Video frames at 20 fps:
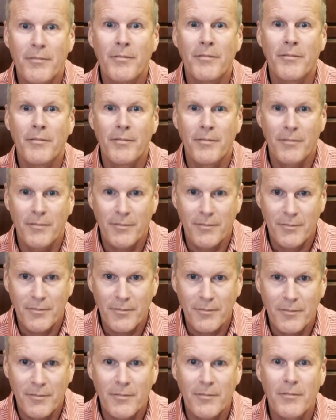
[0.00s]

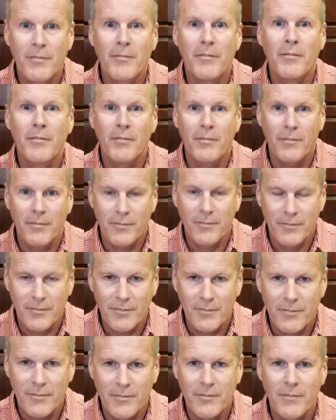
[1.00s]

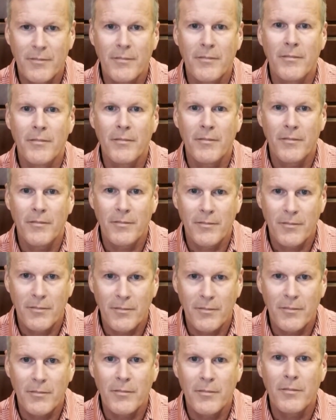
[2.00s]

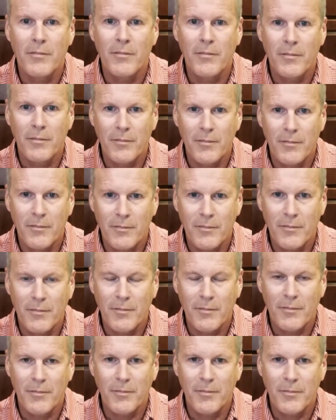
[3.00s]

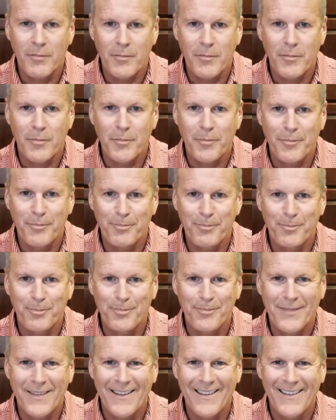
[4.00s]

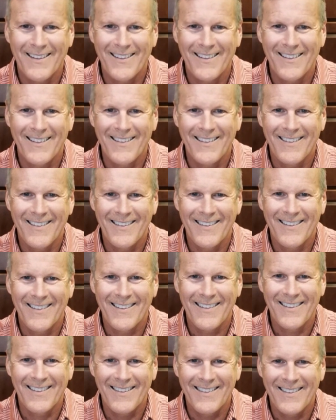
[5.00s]

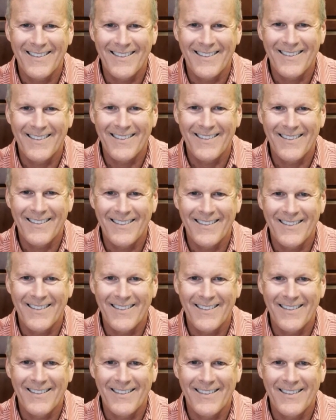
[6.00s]

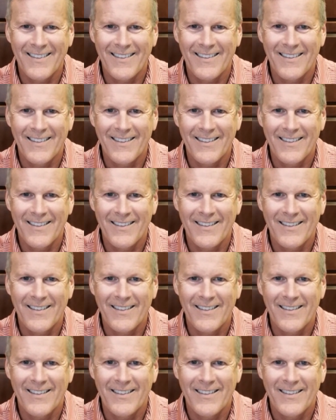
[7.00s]
The person shown says nothing.